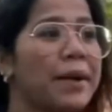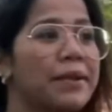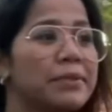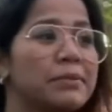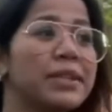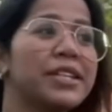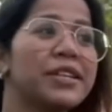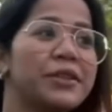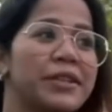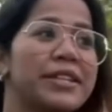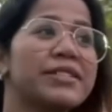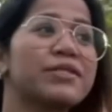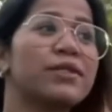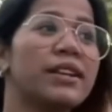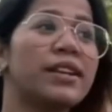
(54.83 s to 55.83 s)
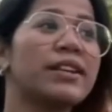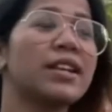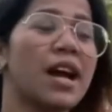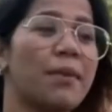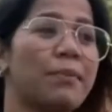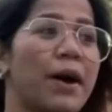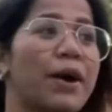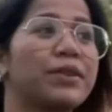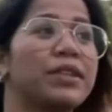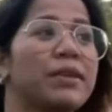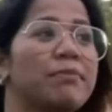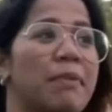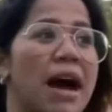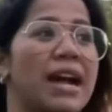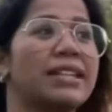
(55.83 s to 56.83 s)
but you need to learn about the
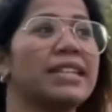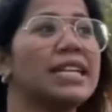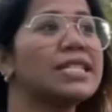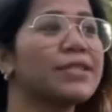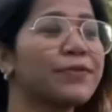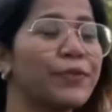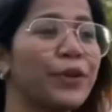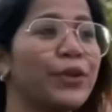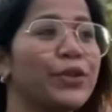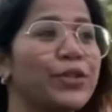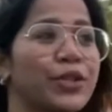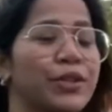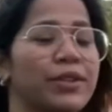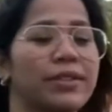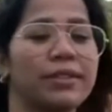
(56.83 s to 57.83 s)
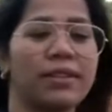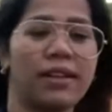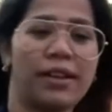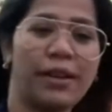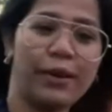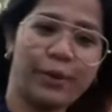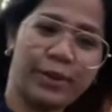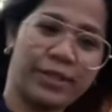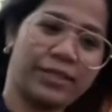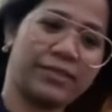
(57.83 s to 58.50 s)
Binance Future. Look.